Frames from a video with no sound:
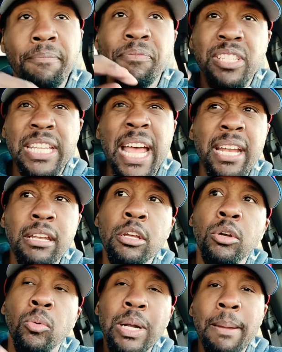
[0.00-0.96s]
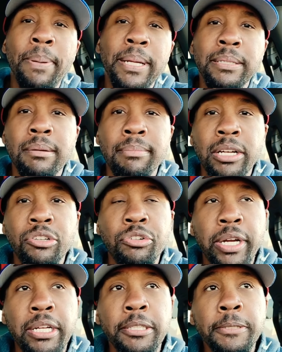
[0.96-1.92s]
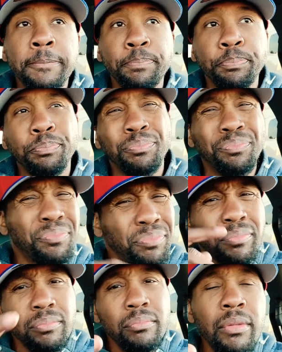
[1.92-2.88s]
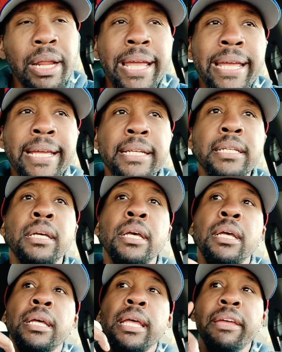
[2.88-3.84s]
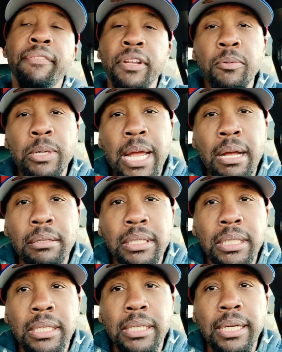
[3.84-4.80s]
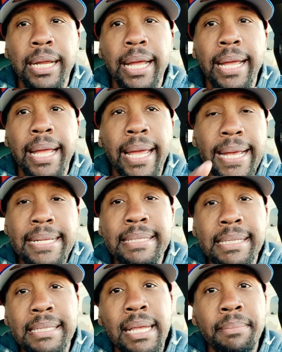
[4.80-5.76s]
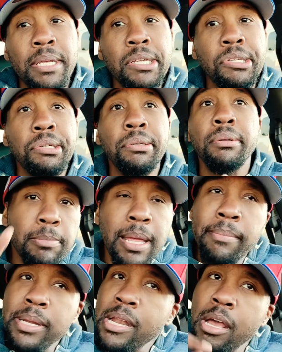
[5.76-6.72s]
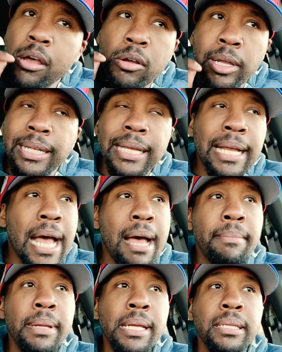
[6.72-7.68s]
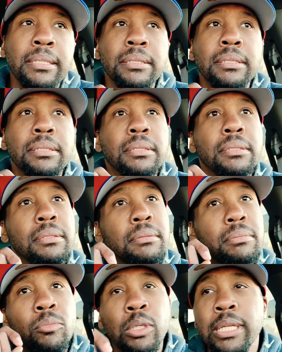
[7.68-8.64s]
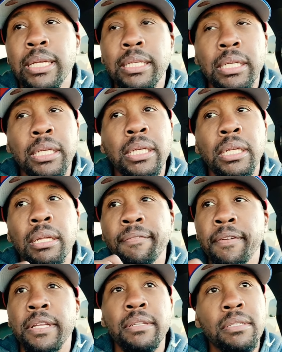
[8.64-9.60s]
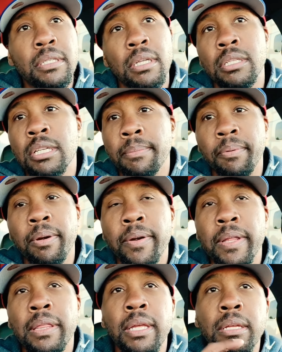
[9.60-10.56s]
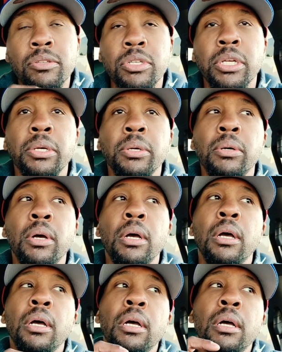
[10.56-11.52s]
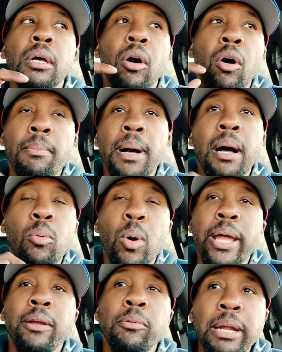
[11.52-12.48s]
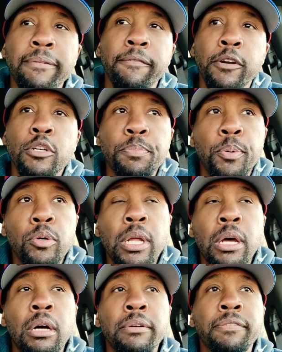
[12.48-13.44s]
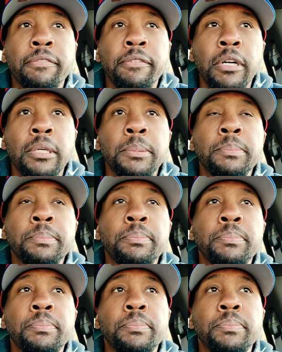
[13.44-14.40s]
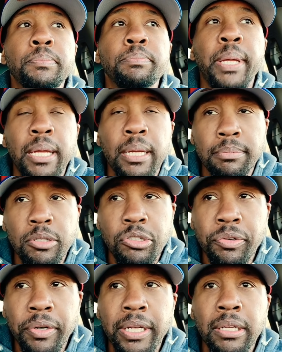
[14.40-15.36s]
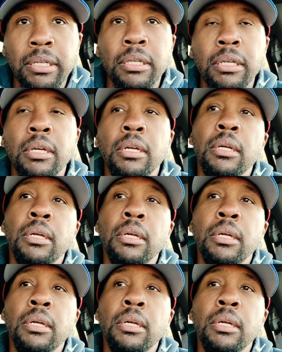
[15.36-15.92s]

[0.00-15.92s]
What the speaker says: Side note, when I picked up my trailer, and if anyone out there has the same issue, let me know in the comments what they did, if it's a temporary thing. So on my way, when I first pulled off from picking up the trailer,